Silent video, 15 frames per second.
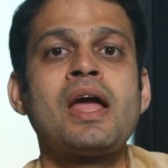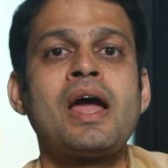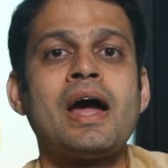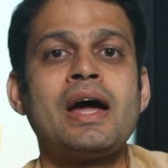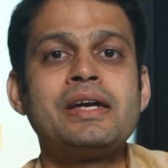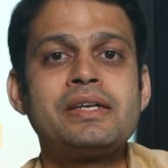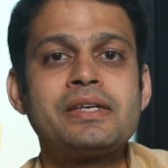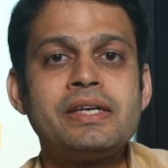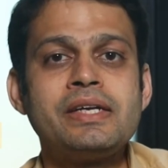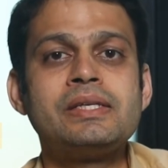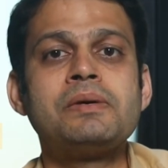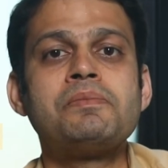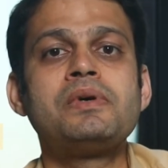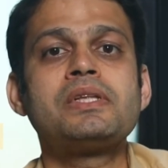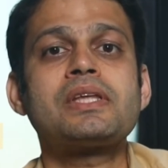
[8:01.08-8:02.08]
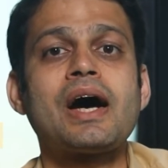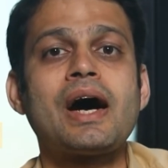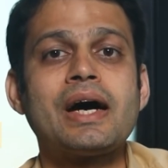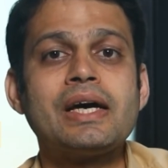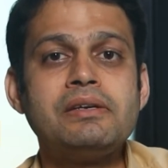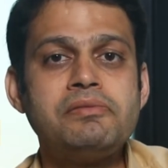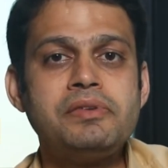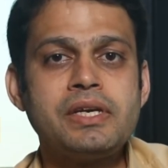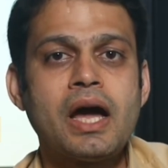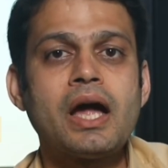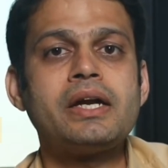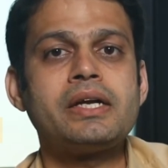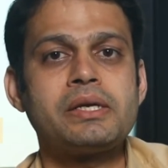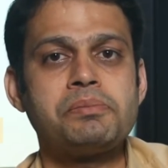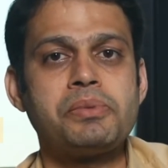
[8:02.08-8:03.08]
and treat them with IV
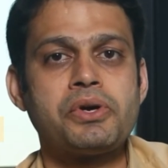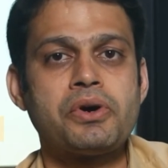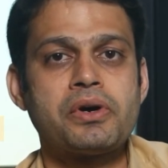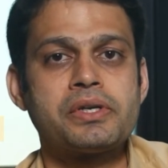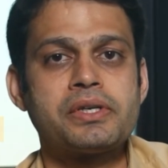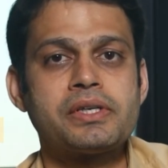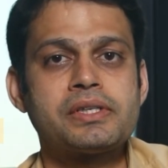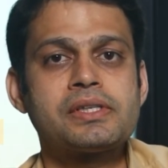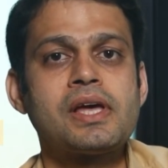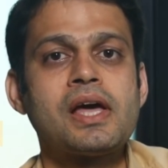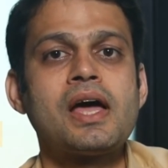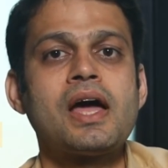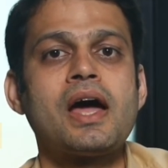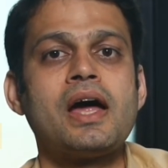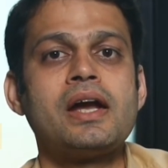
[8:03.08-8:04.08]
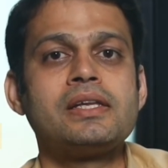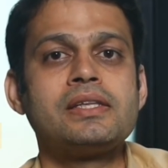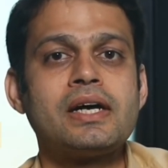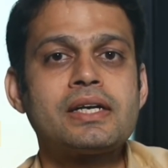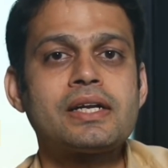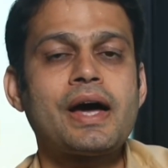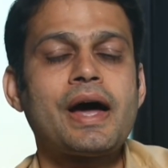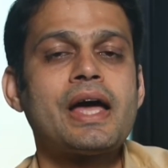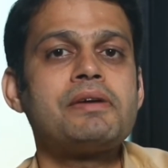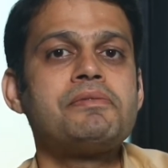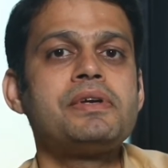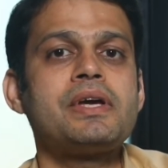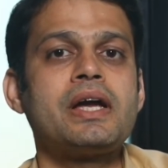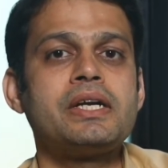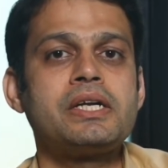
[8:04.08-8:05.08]
antibiotics, and that
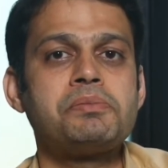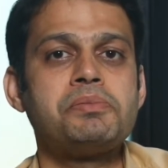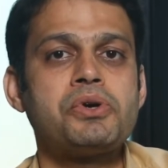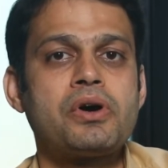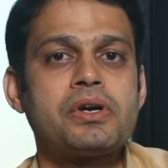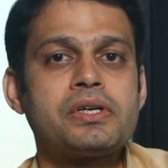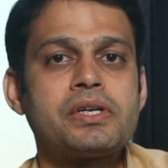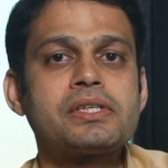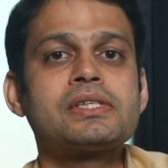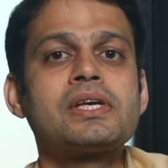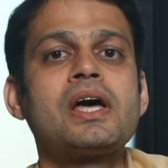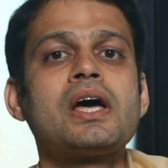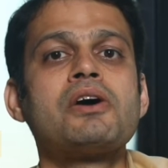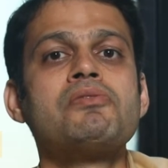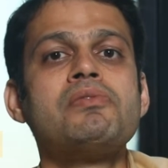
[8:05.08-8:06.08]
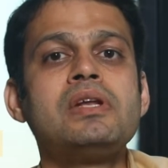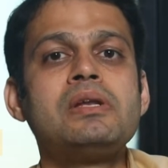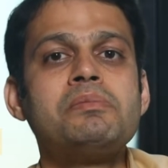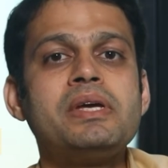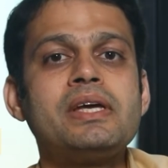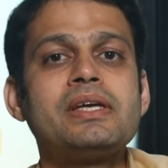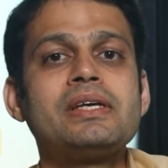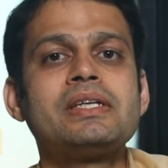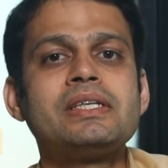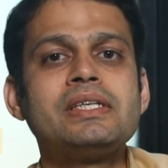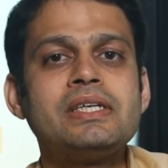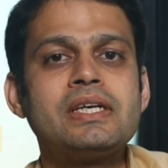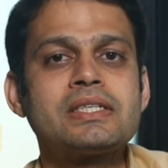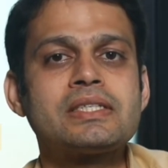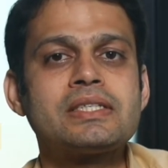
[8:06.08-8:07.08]
IV antibiotics will be
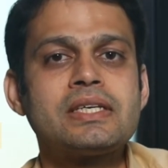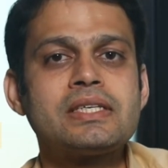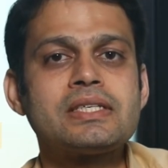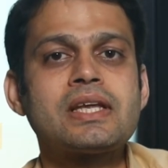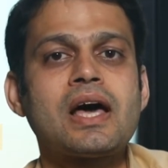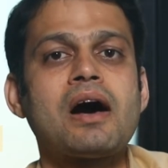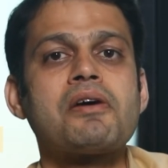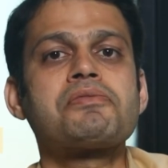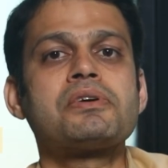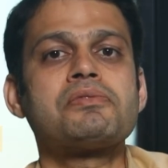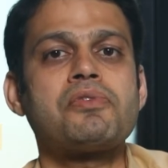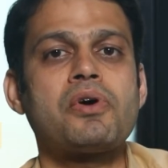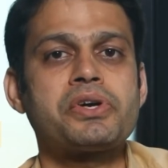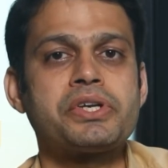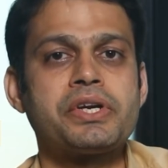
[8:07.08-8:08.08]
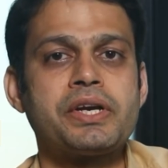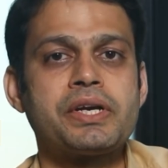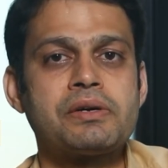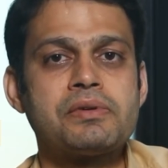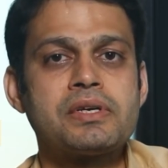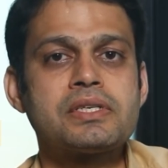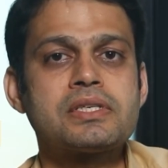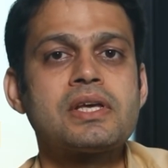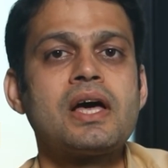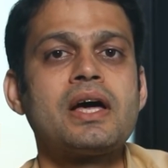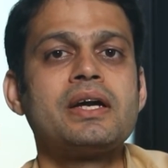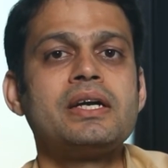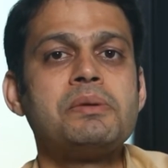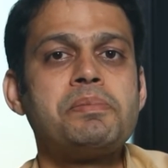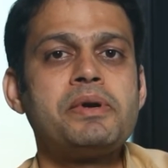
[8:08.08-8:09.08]
reassessed after 48 hours
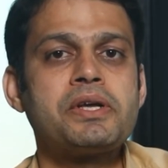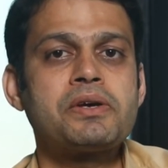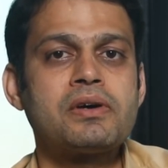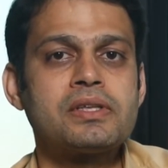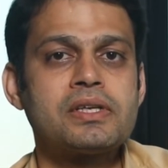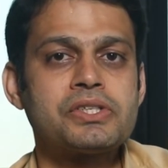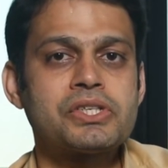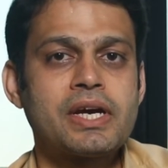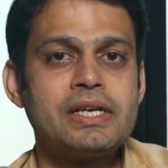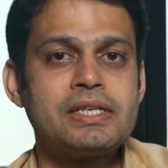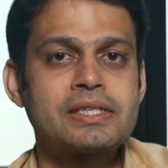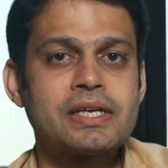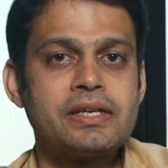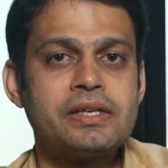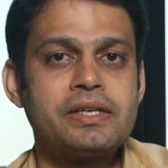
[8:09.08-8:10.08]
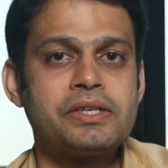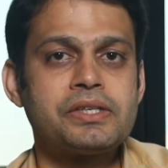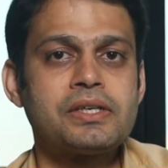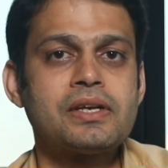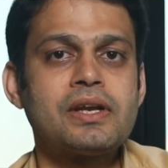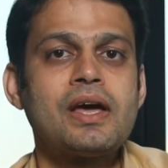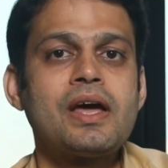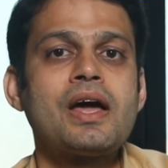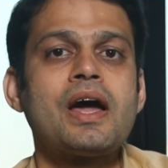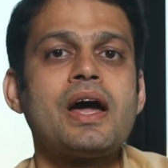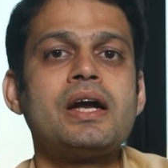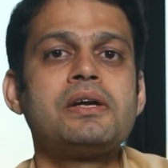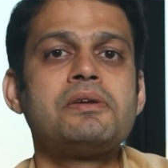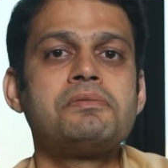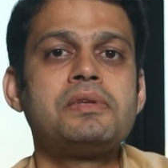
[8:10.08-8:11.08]
depending on the child's condition,
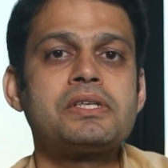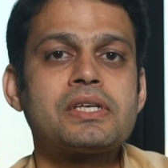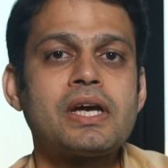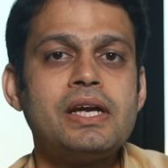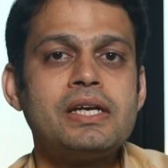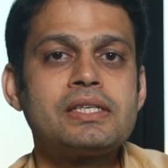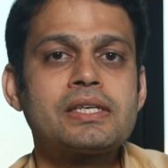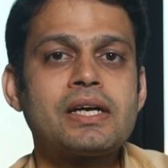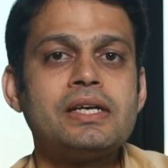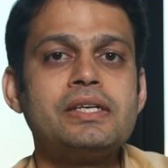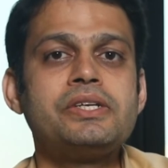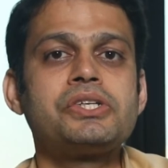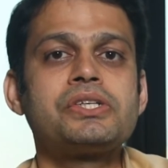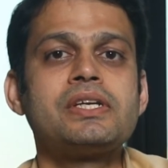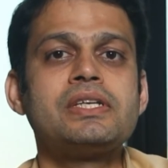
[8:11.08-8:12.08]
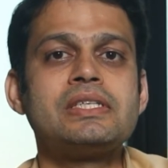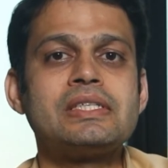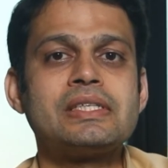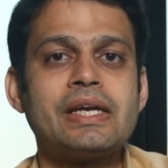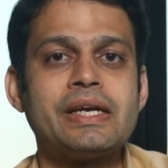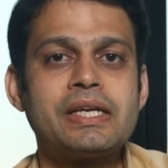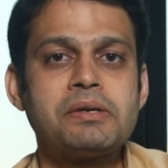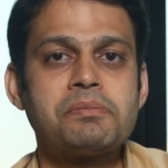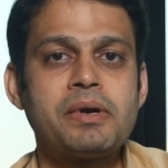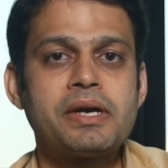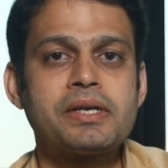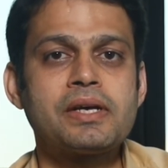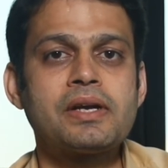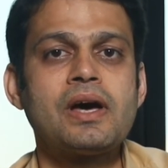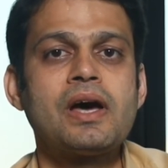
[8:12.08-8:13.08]
and if the child's condition is getting
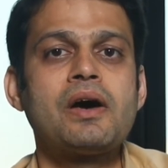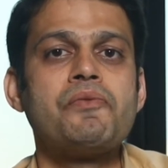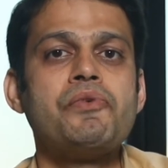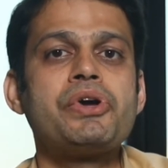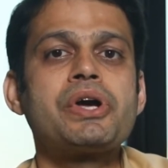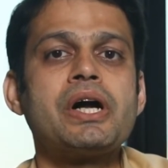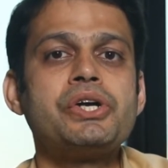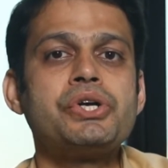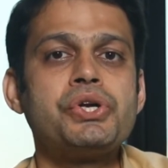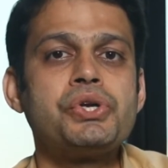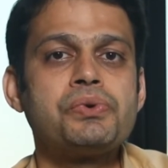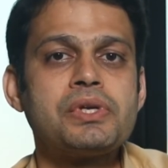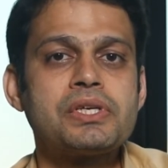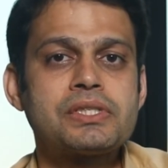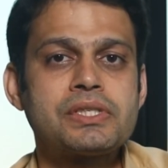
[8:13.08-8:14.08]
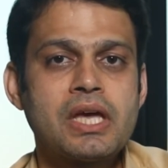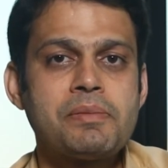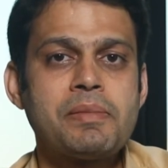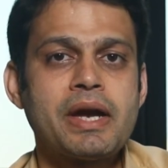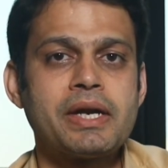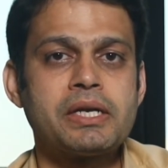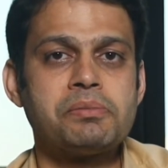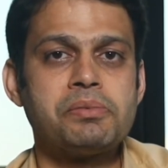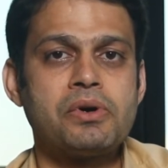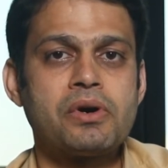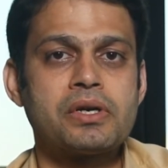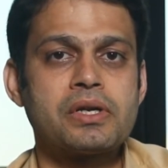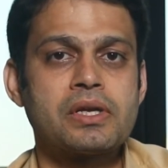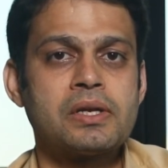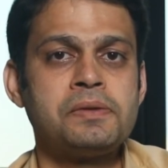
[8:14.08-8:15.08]
better, we continue the same
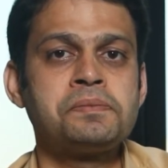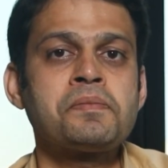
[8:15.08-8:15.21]
antibiotic.